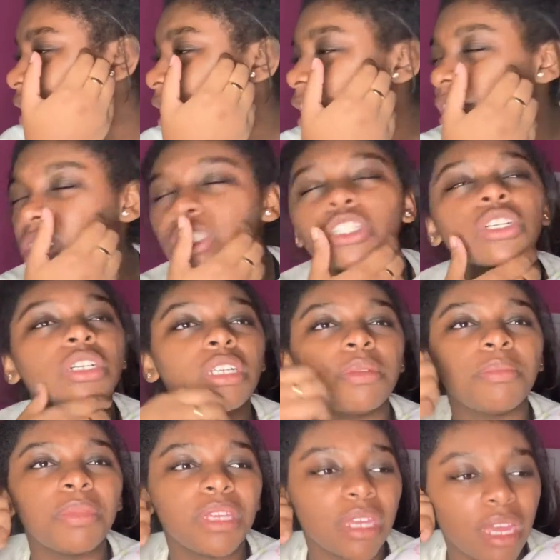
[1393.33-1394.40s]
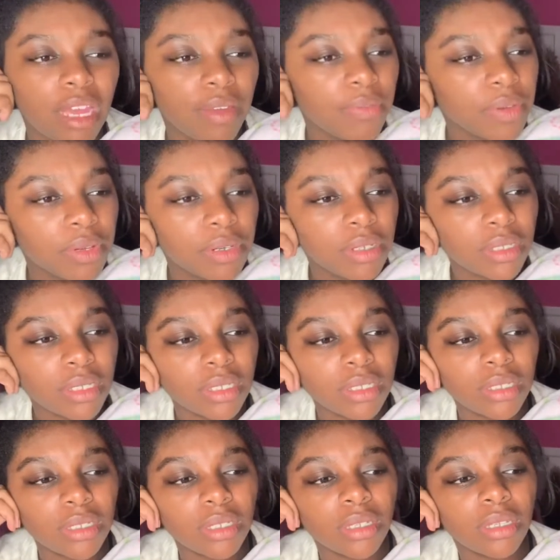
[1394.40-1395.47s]
certain behaviors,
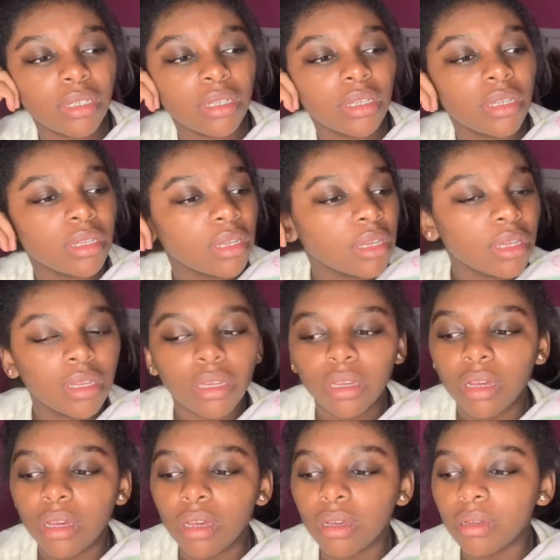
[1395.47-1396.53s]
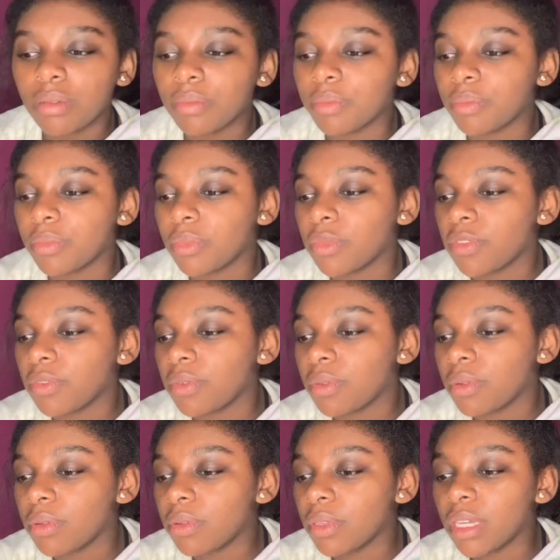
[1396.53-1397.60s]

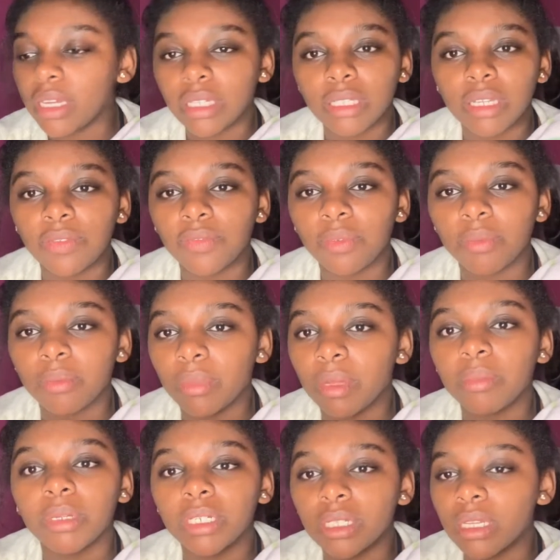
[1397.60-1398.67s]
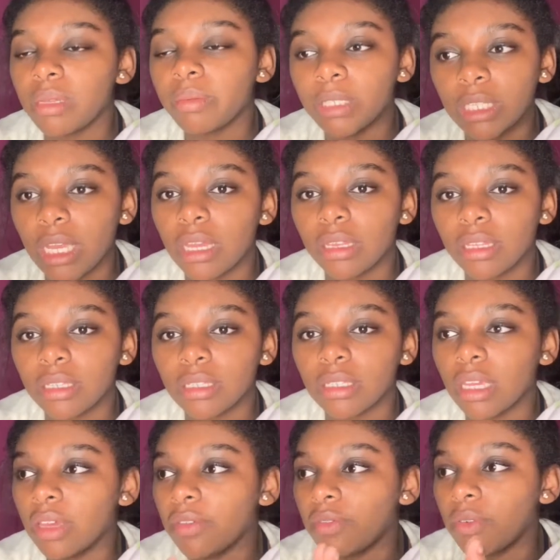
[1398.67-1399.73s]
like I said, I'm gonna keep saying this,
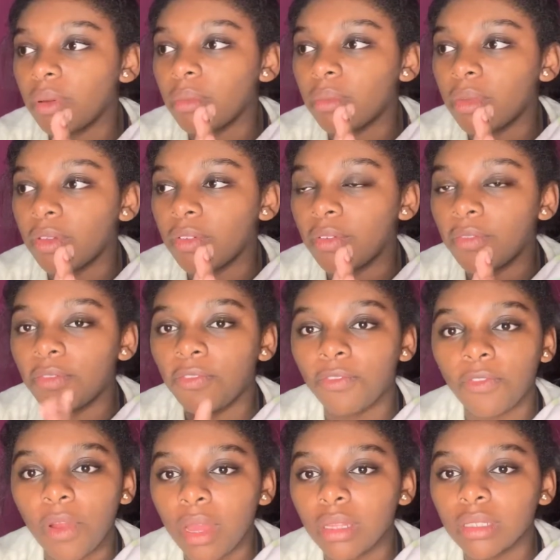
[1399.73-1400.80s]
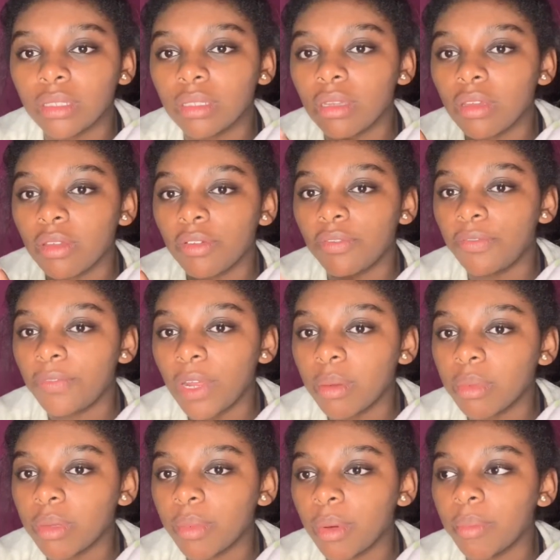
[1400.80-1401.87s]
like from friend,
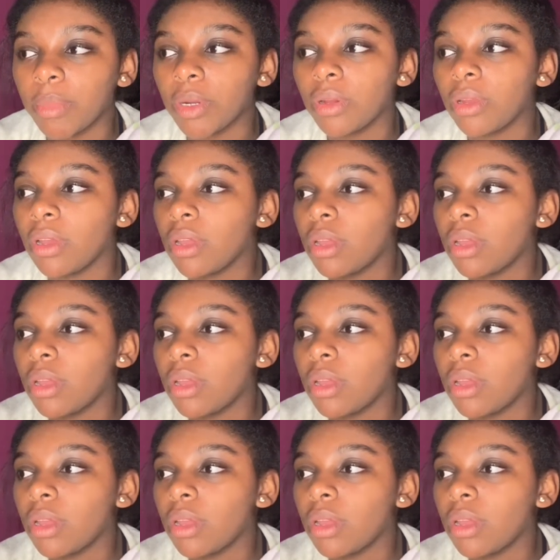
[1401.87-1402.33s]
family member,